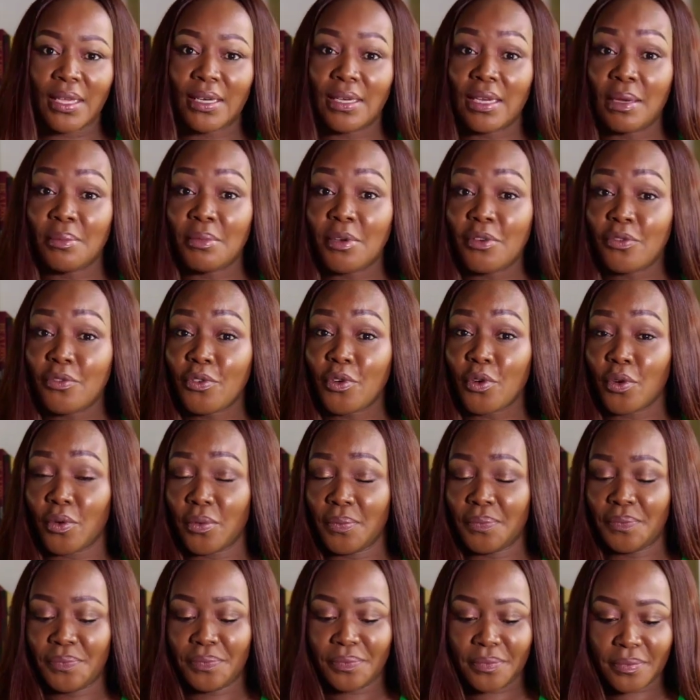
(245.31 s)
Number
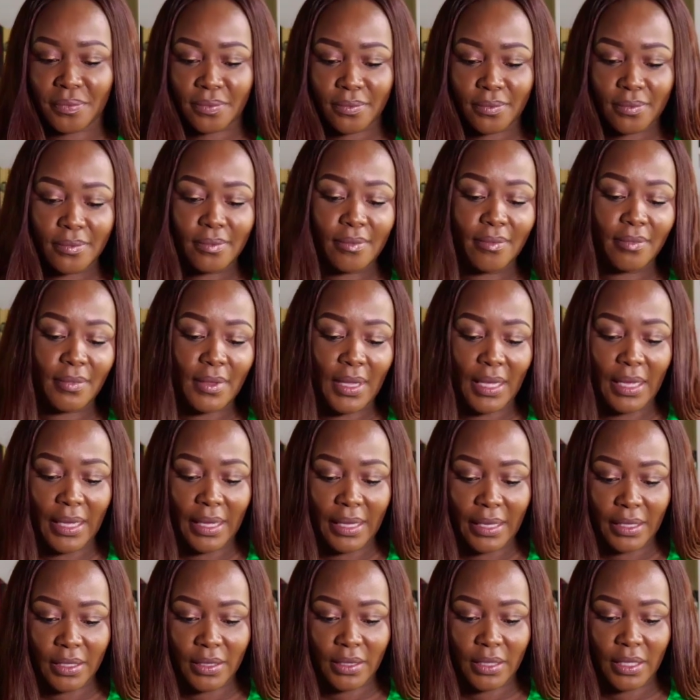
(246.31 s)
four,
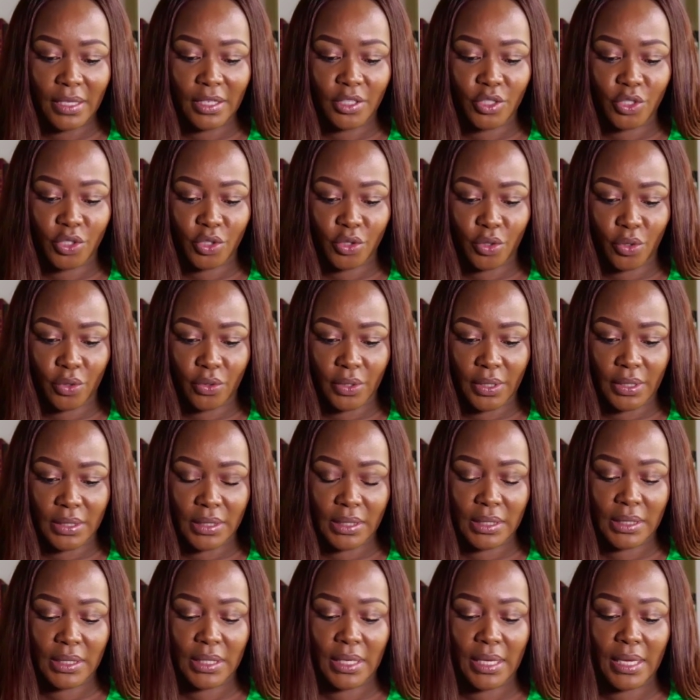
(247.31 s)
health
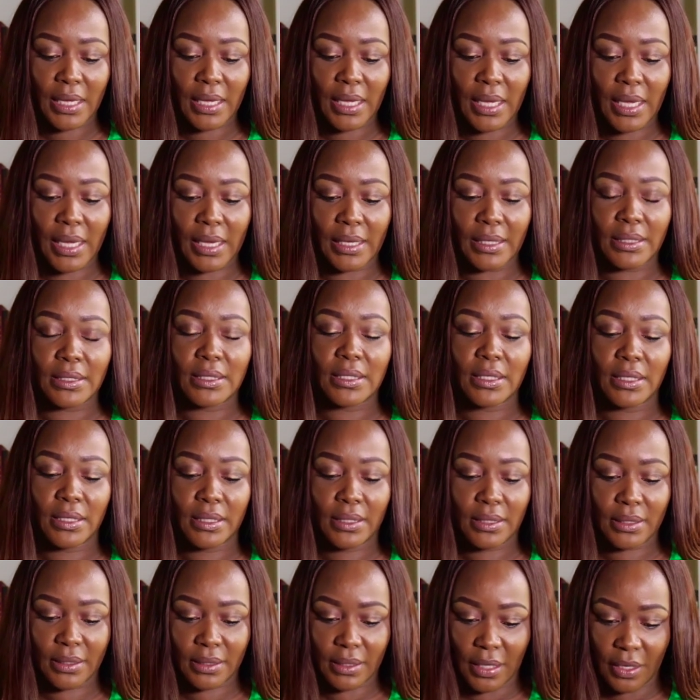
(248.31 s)
insurance and
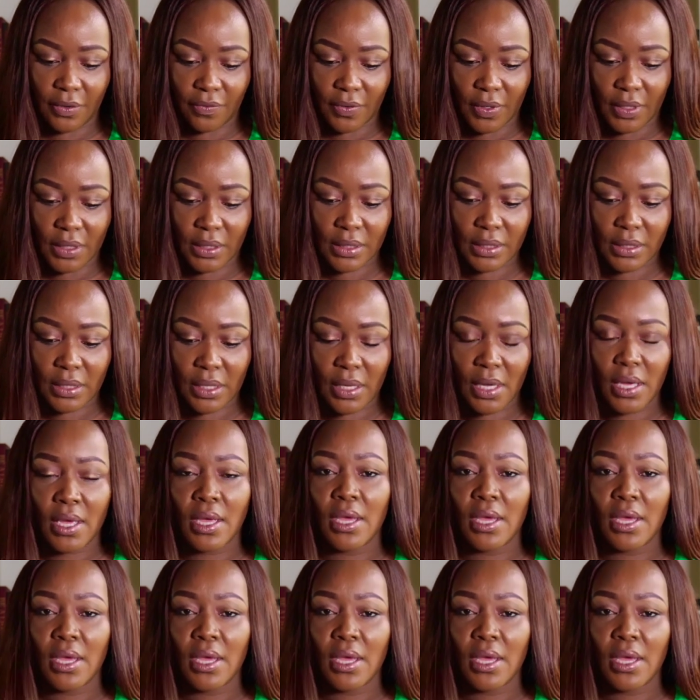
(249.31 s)
savings.